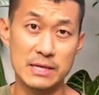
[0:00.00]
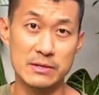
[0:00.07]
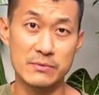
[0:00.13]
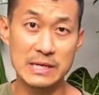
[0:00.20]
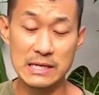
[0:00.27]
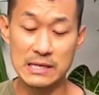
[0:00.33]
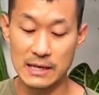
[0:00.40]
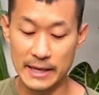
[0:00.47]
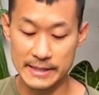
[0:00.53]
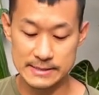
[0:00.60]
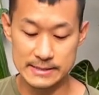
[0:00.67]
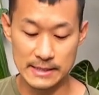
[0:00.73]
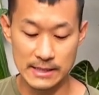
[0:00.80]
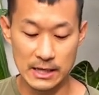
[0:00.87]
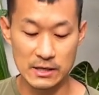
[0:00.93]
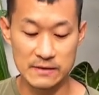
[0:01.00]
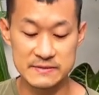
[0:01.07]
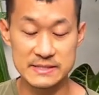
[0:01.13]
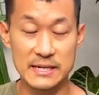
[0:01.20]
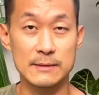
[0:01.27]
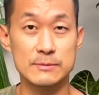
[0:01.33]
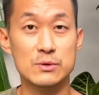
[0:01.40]
It really likes that kind of
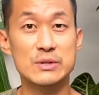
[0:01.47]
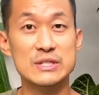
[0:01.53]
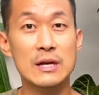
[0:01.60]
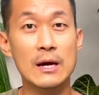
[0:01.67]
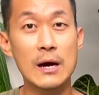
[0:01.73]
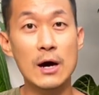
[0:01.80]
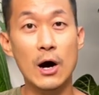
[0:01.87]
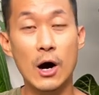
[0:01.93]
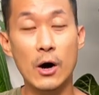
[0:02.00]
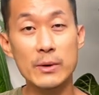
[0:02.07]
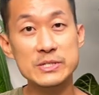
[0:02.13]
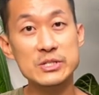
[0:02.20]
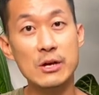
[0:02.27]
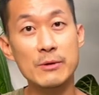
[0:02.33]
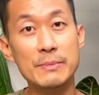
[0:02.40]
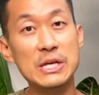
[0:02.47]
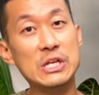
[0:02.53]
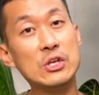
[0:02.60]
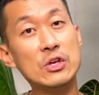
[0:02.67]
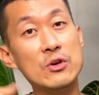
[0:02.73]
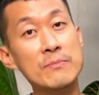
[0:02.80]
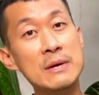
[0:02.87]
setup. So it's always going to be
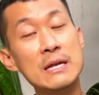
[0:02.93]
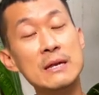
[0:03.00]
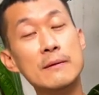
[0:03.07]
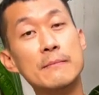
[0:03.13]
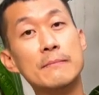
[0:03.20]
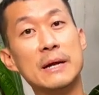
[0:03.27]
humid,